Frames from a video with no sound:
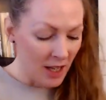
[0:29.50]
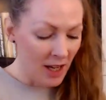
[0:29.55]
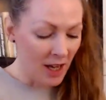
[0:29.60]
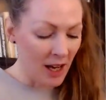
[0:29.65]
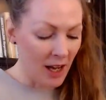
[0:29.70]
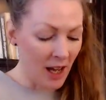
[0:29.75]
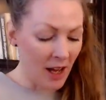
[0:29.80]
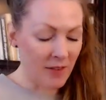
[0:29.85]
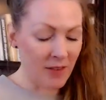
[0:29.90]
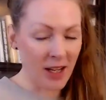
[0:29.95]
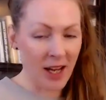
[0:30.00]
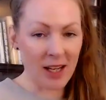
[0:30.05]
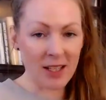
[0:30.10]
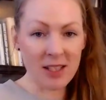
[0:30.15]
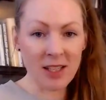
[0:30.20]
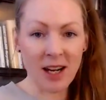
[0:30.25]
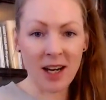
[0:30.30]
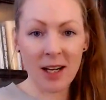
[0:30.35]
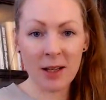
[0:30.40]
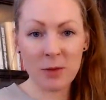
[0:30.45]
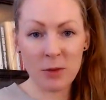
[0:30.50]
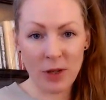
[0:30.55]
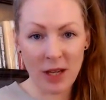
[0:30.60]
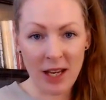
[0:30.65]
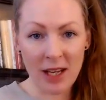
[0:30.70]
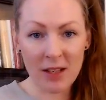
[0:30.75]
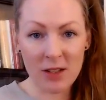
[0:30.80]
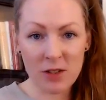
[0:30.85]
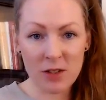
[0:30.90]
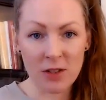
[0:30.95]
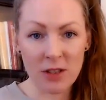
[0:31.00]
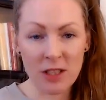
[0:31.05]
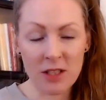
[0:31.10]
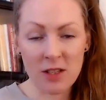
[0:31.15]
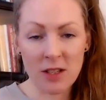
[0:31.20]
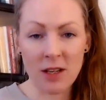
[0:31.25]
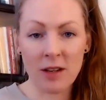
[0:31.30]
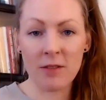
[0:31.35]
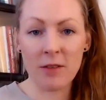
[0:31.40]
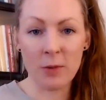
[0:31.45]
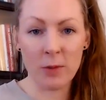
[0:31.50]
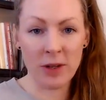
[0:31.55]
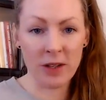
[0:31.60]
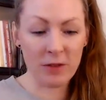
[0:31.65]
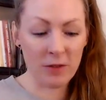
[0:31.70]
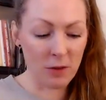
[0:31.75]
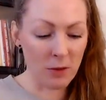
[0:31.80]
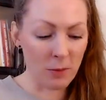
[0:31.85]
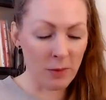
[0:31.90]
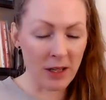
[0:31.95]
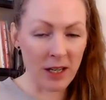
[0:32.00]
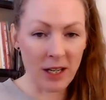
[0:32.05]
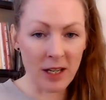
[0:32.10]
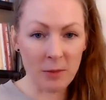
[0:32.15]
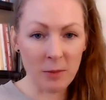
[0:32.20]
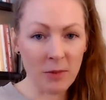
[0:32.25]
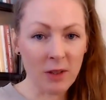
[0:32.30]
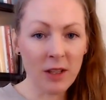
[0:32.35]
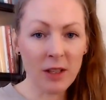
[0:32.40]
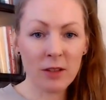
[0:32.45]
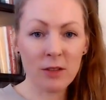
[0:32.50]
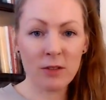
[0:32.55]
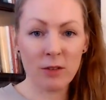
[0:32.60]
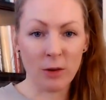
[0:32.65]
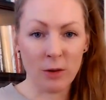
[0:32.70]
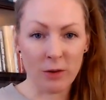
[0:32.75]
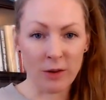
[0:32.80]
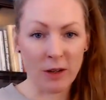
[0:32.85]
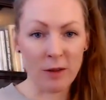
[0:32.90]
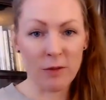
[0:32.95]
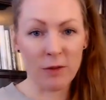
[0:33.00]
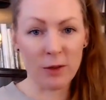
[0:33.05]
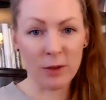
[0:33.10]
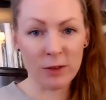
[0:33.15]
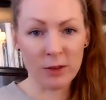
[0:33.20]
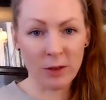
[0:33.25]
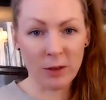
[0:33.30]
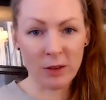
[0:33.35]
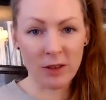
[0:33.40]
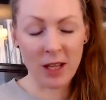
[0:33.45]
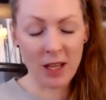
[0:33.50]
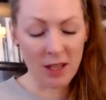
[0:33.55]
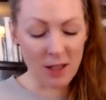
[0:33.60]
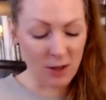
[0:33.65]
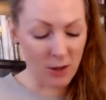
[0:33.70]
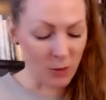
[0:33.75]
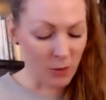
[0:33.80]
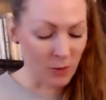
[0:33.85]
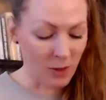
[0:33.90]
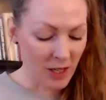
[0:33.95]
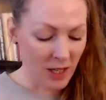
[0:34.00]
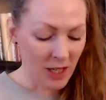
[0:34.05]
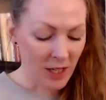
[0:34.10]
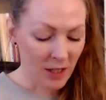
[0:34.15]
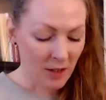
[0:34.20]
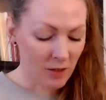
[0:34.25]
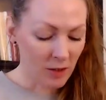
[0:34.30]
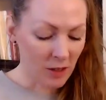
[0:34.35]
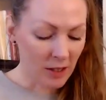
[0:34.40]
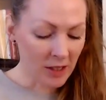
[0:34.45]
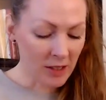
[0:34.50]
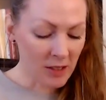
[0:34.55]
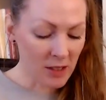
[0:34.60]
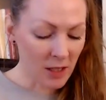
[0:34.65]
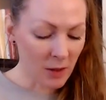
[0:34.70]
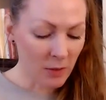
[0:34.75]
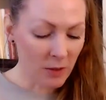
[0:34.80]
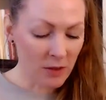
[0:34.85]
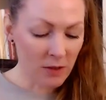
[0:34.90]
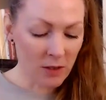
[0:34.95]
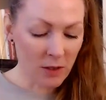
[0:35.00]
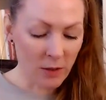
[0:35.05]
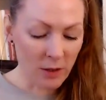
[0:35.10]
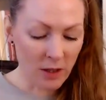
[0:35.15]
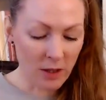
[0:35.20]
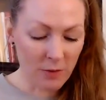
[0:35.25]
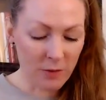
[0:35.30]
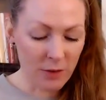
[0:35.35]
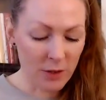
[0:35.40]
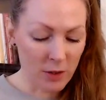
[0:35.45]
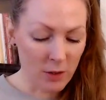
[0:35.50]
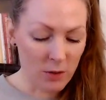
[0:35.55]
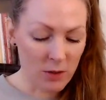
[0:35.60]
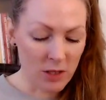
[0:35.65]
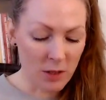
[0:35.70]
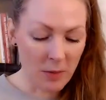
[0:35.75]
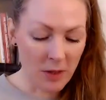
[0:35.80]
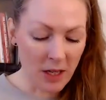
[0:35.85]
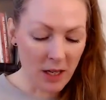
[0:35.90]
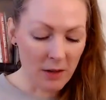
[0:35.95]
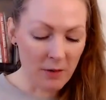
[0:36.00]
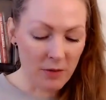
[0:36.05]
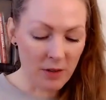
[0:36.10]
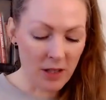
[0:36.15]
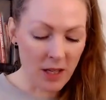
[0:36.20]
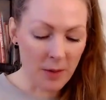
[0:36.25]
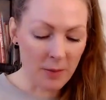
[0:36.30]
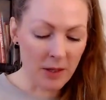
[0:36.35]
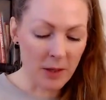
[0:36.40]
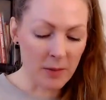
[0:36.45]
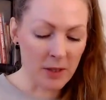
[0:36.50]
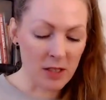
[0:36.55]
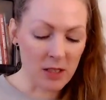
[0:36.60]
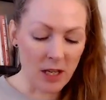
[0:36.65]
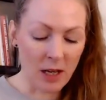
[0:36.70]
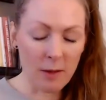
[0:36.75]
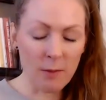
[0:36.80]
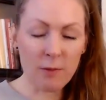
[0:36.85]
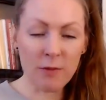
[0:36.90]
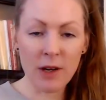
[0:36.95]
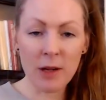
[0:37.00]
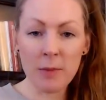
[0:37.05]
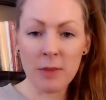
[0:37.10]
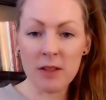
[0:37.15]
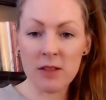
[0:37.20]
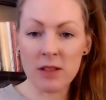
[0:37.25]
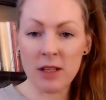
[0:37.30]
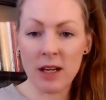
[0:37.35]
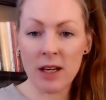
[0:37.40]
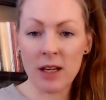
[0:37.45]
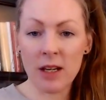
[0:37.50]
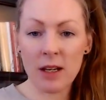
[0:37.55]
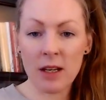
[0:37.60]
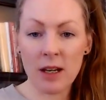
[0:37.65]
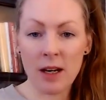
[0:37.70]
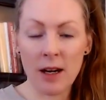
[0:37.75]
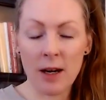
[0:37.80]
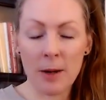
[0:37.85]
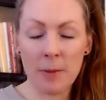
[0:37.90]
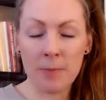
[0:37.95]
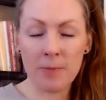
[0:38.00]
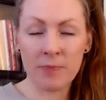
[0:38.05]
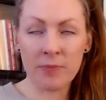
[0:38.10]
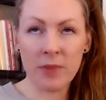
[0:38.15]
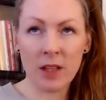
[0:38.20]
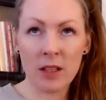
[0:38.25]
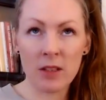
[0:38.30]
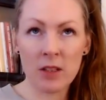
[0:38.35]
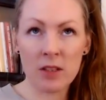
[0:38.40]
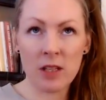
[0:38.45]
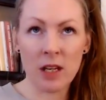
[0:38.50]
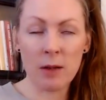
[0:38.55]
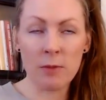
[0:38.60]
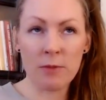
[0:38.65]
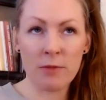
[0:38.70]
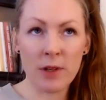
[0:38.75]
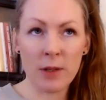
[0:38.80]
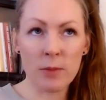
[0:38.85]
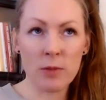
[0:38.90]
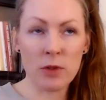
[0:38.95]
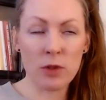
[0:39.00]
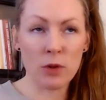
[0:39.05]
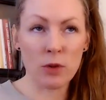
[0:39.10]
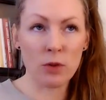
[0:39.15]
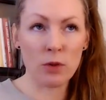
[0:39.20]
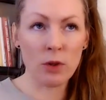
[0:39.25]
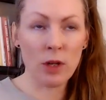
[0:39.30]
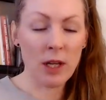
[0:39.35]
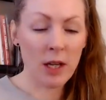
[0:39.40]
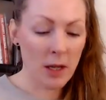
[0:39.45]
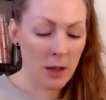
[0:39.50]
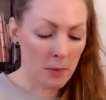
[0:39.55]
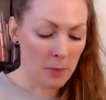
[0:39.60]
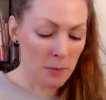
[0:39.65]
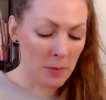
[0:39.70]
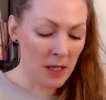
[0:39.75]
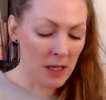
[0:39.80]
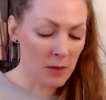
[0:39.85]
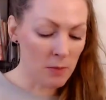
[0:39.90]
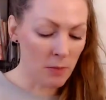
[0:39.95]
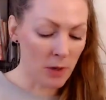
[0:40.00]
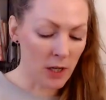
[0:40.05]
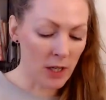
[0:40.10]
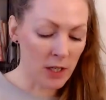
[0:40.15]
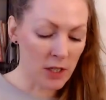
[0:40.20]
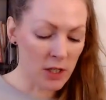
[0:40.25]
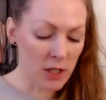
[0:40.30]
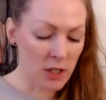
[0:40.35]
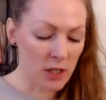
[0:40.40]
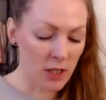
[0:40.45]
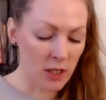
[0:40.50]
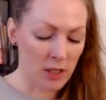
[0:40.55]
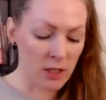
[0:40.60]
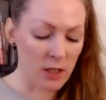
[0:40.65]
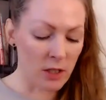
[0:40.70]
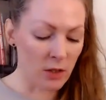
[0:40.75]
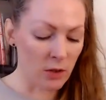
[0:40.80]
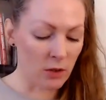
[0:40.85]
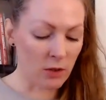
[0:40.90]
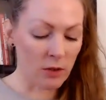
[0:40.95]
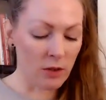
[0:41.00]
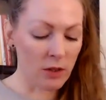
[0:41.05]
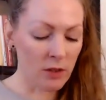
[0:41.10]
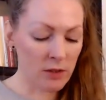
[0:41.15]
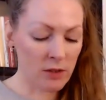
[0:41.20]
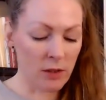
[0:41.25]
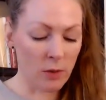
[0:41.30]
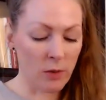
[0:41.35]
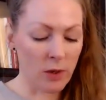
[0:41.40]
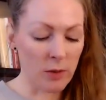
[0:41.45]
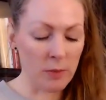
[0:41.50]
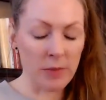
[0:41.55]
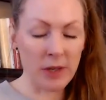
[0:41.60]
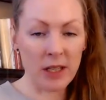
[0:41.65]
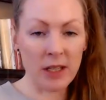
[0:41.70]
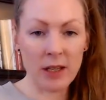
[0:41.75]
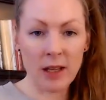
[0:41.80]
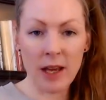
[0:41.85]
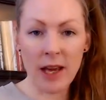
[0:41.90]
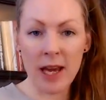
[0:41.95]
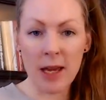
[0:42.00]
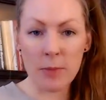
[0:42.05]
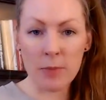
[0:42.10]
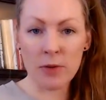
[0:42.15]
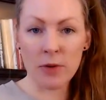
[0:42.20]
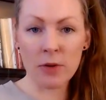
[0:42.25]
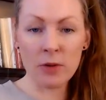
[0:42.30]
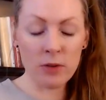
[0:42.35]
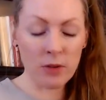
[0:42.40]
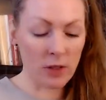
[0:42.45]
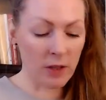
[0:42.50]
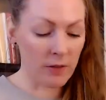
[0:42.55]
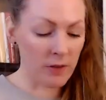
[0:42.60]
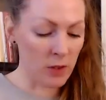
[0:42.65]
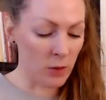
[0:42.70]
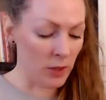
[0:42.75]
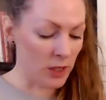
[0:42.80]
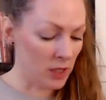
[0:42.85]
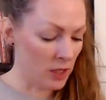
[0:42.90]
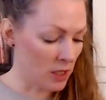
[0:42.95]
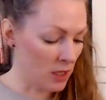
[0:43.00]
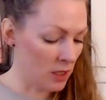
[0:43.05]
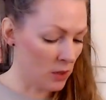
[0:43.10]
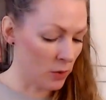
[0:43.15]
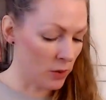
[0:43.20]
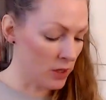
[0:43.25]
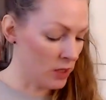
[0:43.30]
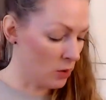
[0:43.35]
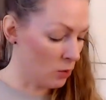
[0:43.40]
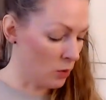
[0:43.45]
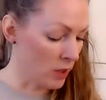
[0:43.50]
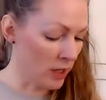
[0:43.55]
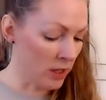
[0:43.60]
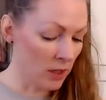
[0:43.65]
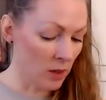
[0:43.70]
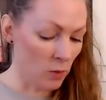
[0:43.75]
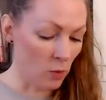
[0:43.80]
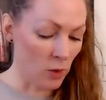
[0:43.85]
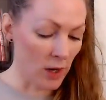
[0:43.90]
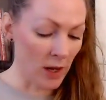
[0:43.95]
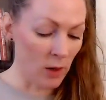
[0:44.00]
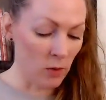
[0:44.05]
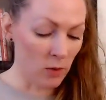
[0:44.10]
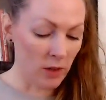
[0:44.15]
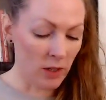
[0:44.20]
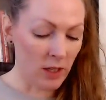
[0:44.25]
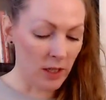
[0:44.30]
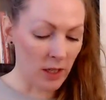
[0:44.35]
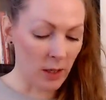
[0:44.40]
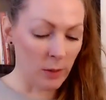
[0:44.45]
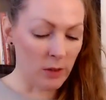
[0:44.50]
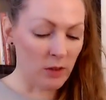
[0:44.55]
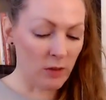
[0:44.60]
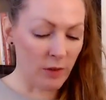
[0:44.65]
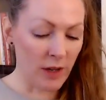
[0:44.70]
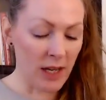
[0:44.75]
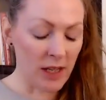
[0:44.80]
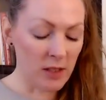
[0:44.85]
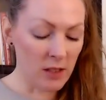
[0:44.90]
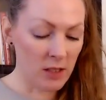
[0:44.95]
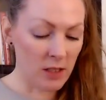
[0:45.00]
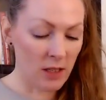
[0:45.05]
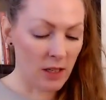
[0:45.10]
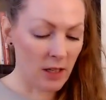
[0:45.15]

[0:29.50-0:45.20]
I haven't had time to answer each and every one of you, but I'm so grateful, so thank you. So let's see what's going on for you, Gemini, for the upcoming time frame. I set the time frame to mid-March until somewhere mid-April of 2021. Wow, that was fast.